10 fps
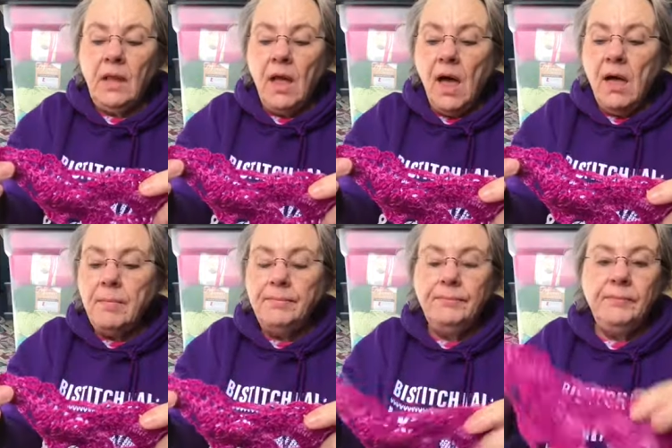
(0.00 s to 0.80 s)

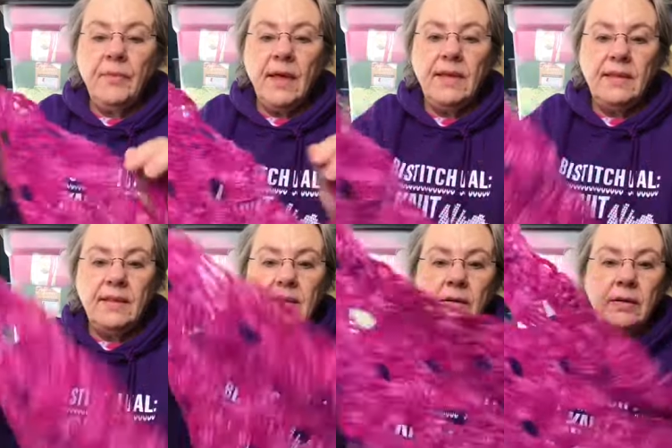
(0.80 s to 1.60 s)
um, I get
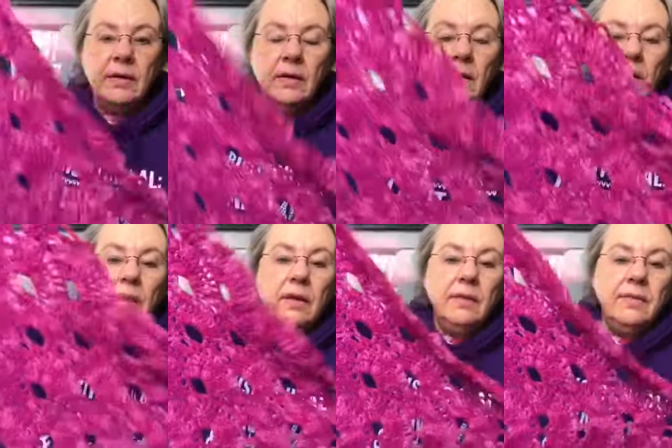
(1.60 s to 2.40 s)
the,
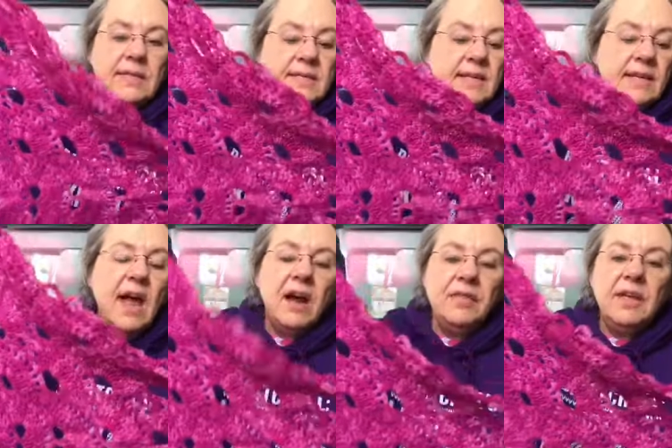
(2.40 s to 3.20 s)
this
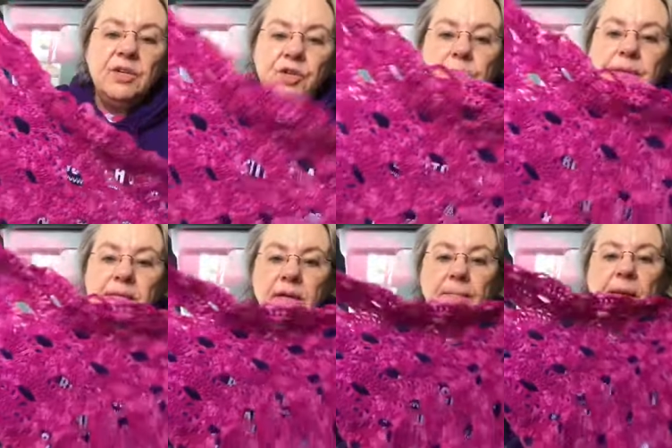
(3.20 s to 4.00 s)
entire thing should be
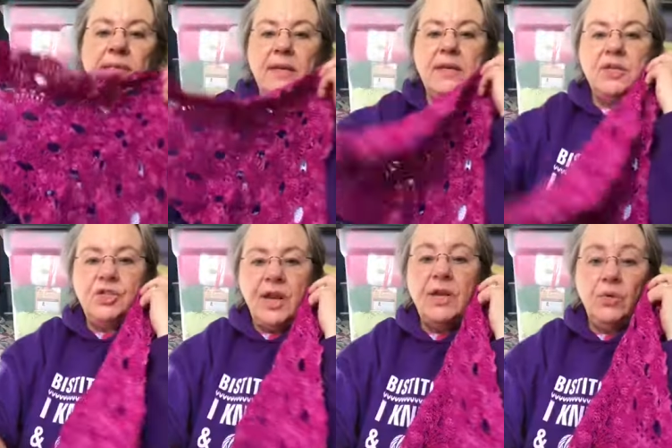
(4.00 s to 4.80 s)
done by the end of
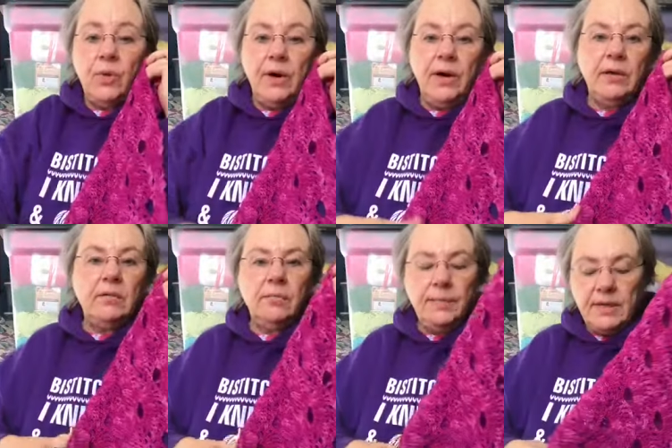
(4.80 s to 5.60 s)
January
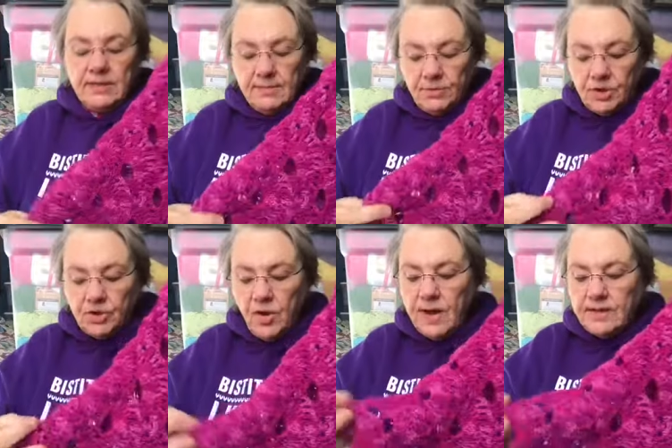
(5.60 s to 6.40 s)
because I'm just
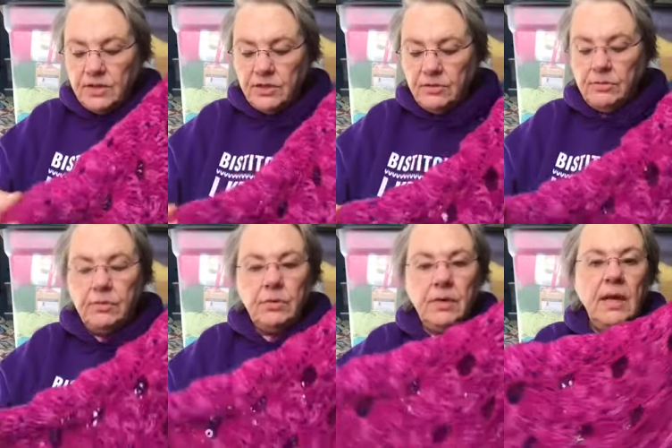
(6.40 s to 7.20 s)
trying to,
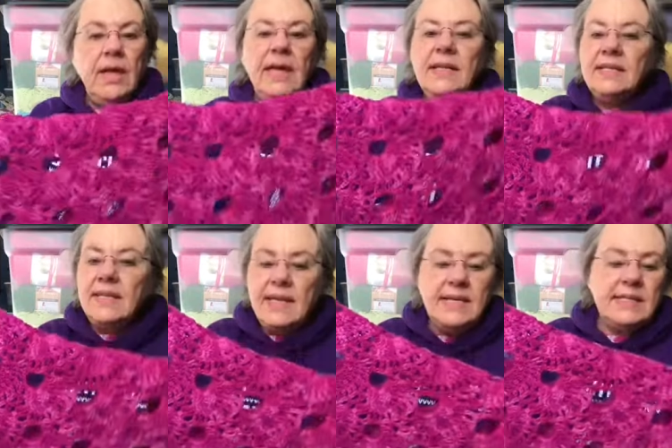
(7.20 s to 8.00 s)
it's
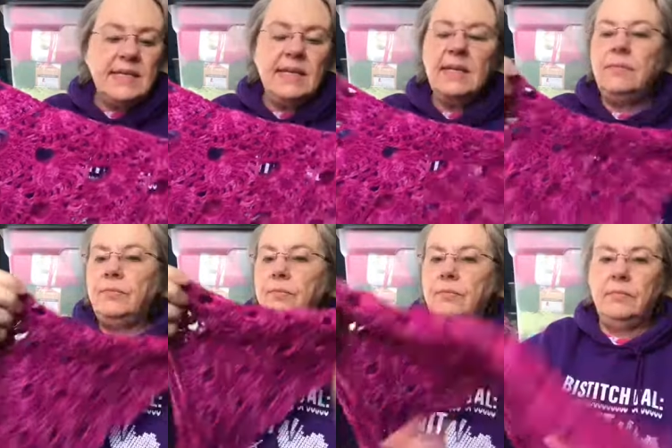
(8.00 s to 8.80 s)
easy,
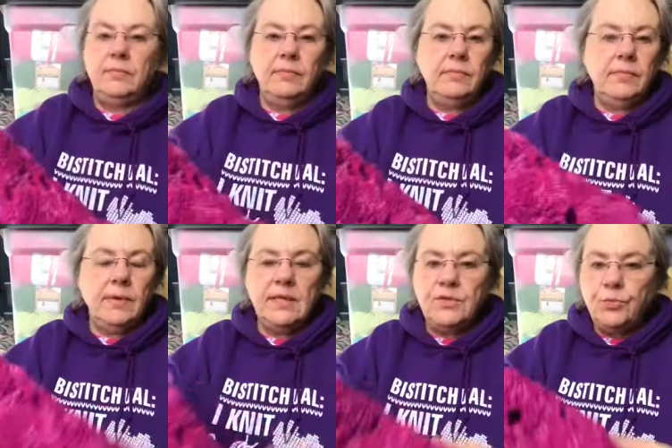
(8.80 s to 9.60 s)

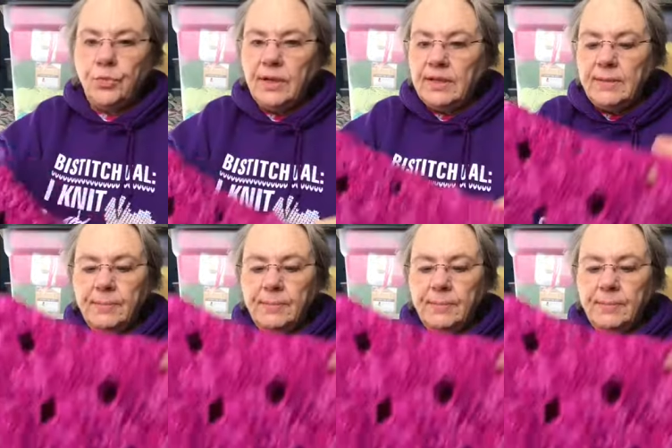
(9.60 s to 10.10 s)
it's really